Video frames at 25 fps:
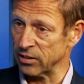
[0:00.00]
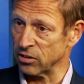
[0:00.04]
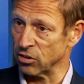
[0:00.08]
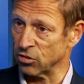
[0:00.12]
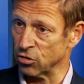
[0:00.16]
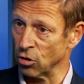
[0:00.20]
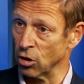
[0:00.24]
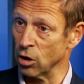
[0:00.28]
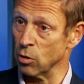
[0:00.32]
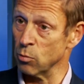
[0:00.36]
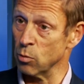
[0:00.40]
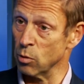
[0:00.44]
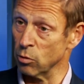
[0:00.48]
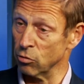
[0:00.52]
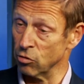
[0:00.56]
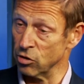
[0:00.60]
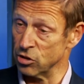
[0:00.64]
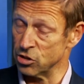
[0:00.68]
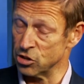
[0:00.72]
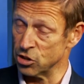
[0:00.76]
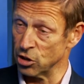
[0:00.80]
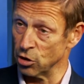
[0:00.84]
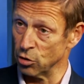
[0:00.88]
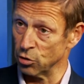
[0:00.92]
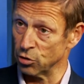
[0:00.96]
sorry, will
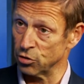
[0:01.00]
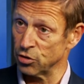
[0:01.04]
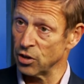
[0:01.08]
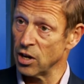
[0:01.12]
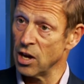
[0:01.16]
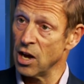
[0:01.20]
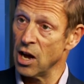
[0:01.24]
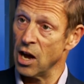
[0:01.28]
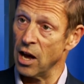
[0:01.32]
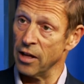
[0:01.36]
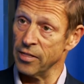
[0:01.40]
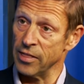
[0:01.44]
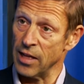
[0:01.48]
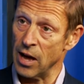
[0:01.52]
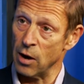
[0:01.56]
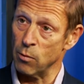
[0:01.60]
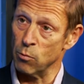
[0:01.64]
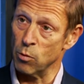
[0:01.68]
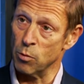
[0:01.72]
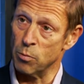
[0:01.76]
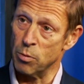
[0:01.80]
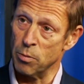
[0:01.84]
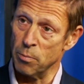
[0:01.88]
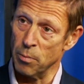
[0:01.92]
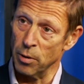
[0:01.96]
reduce and that will
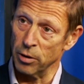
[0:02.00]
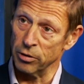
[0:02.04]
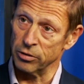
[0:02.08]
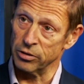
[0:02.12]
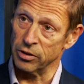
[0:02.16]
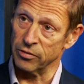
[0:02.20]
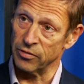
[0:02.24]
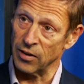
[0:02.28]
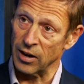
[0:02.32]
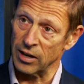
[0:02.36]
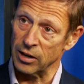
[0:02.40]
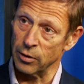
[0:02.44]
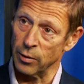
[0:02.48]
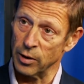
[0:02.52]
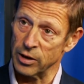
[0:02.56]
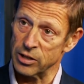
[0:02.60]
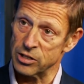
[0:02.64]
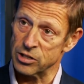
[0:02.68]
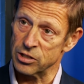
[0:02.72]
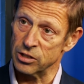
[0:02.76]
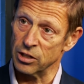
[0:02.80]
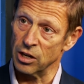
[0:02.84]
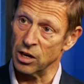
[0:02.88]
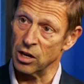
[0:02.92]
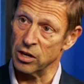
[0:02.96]
promote the
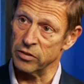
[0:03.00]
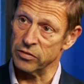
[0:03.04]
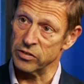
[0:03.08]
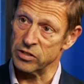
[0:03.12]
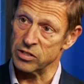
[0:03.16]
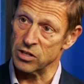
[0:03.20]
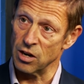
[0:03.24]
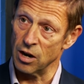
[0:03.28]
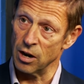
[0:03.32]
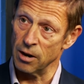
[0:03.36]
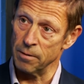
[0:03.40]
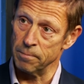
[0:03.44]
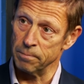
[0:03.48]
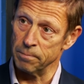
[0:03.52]
valuation over time.